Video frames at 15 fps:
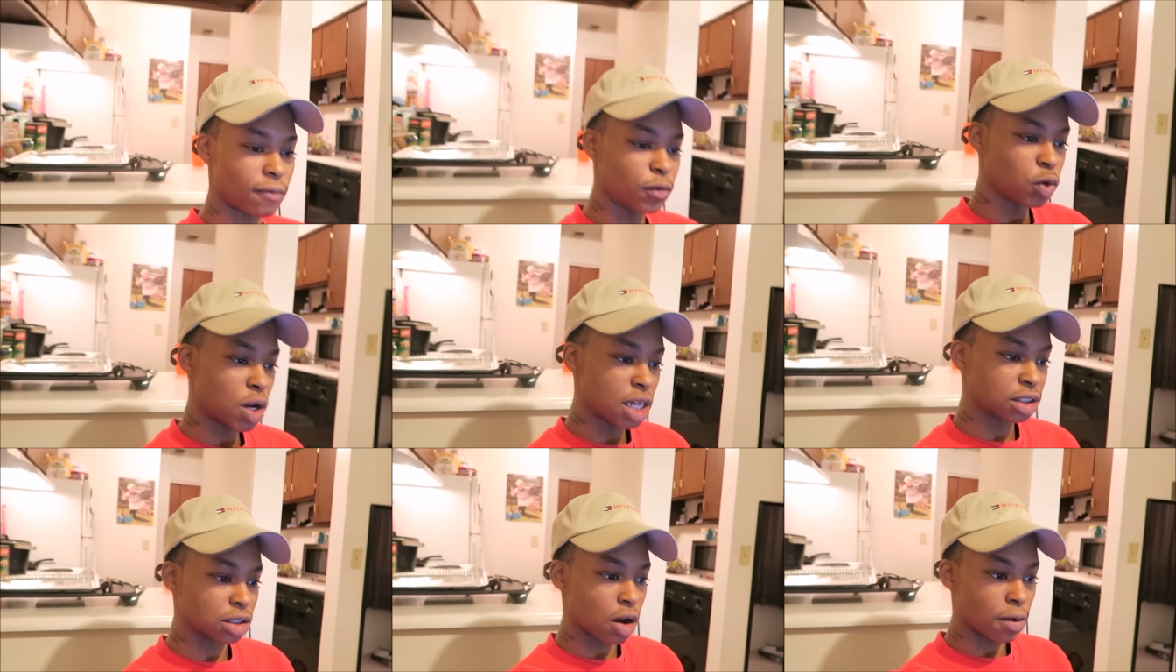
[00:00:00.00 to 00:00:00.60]
a few
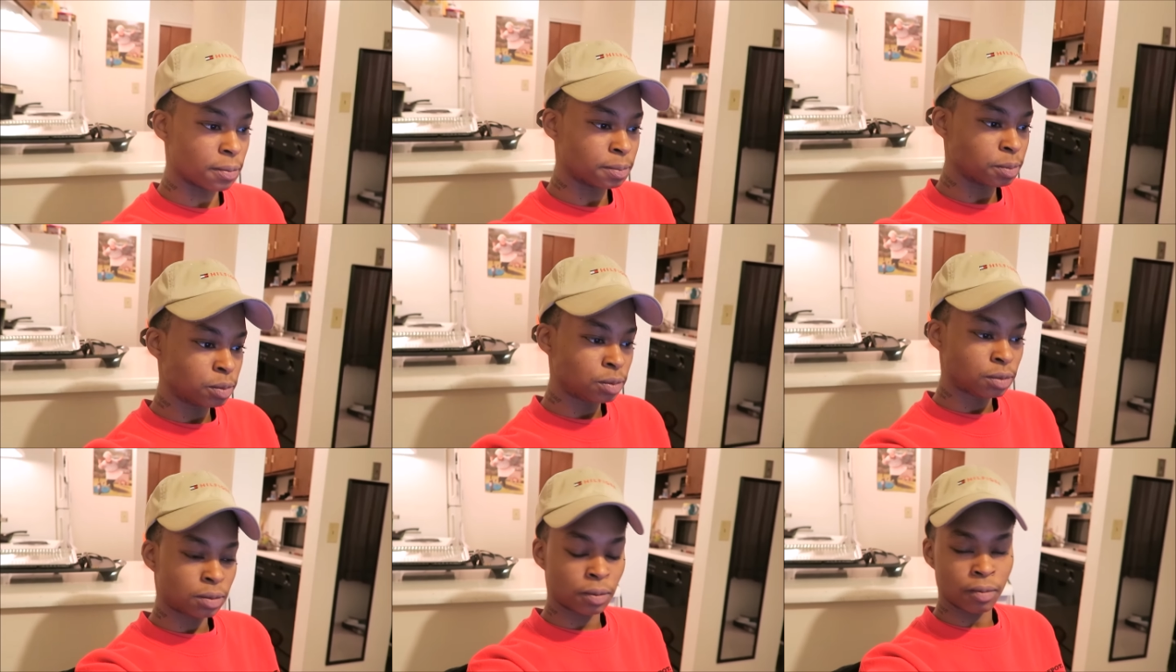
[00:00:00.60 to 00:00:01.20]
days ago,
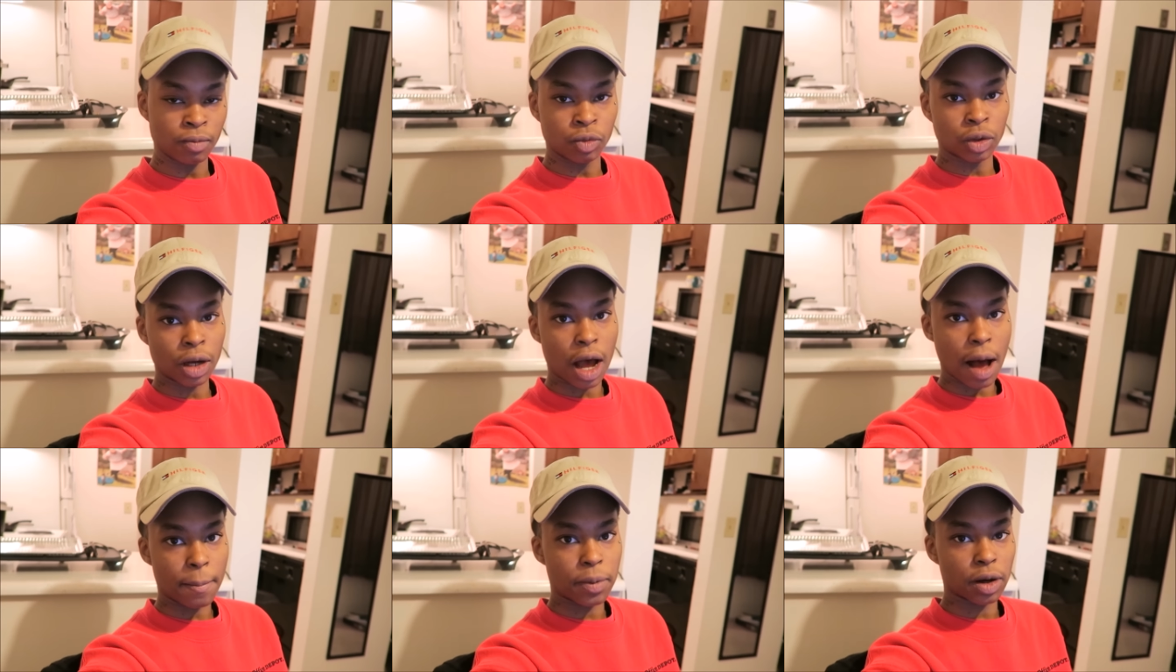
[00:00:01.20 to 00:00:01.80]

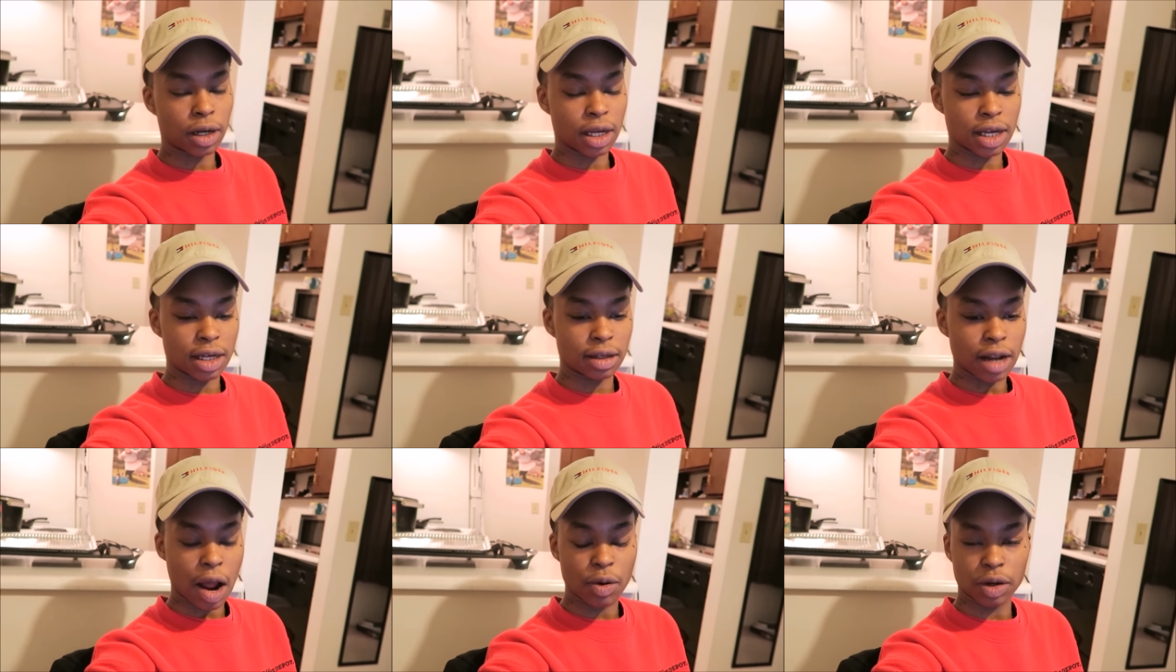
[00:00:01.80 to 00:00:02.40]
I
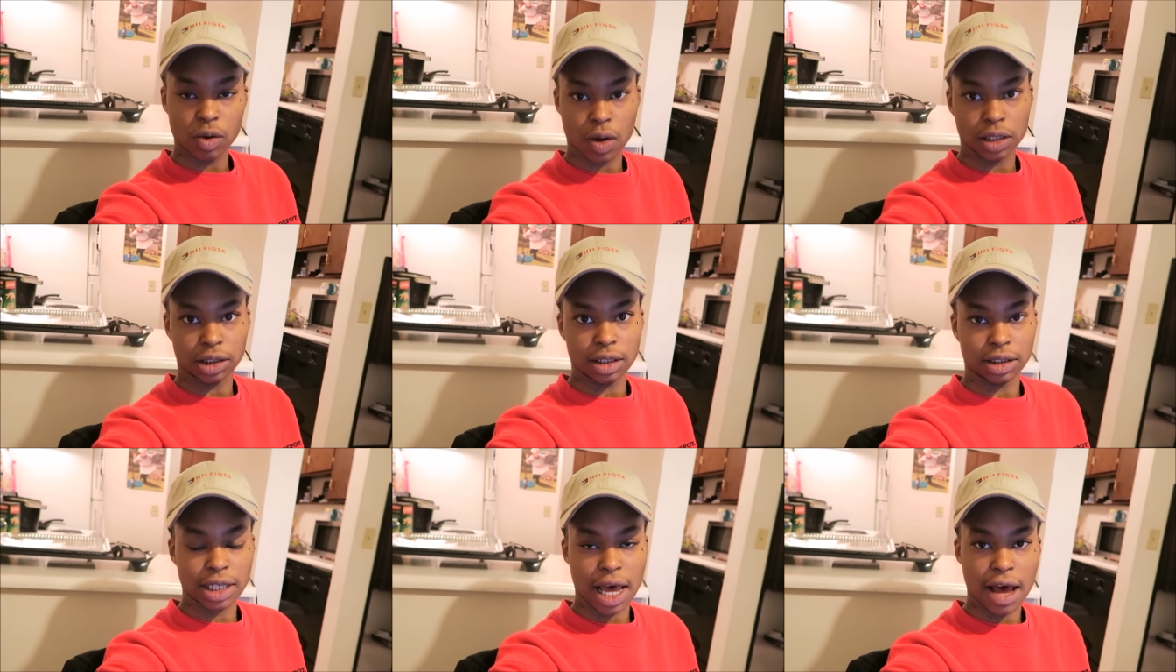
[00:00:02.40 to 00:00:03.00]

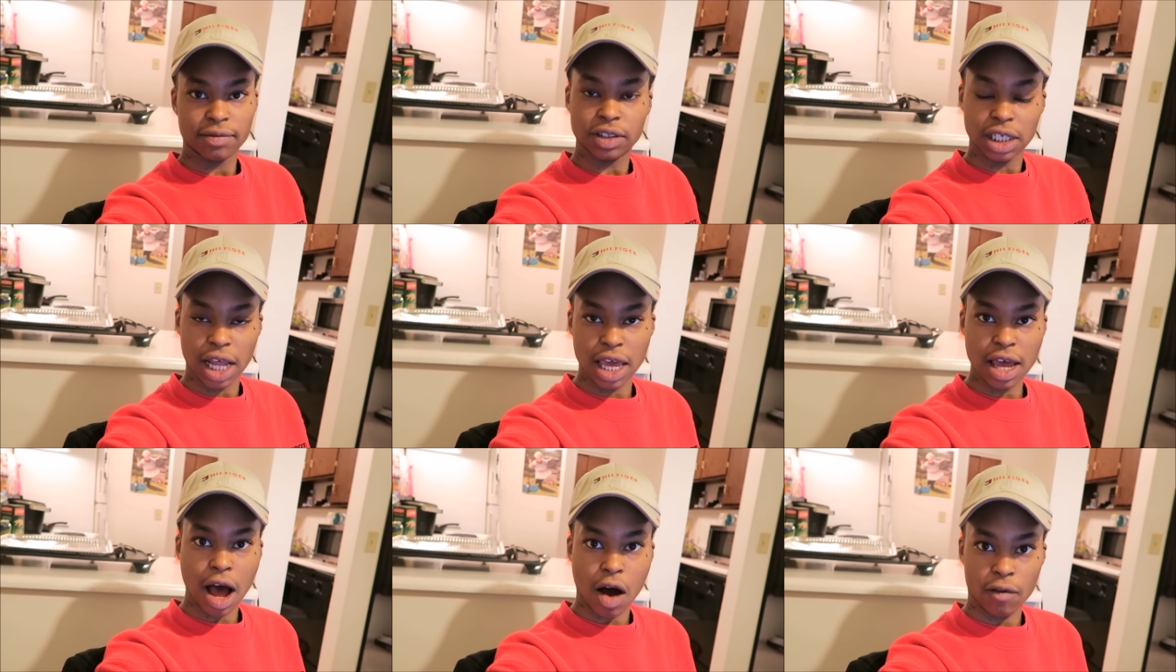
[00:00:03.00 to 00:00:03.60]
requested to have
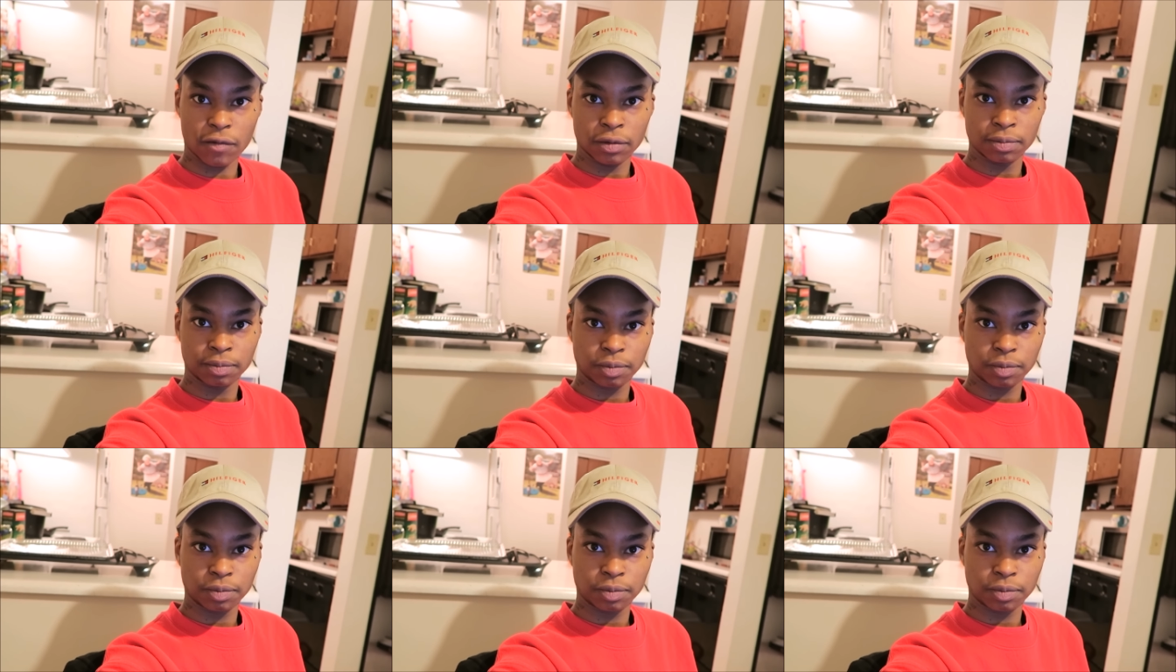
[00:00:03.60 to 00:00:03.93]
today off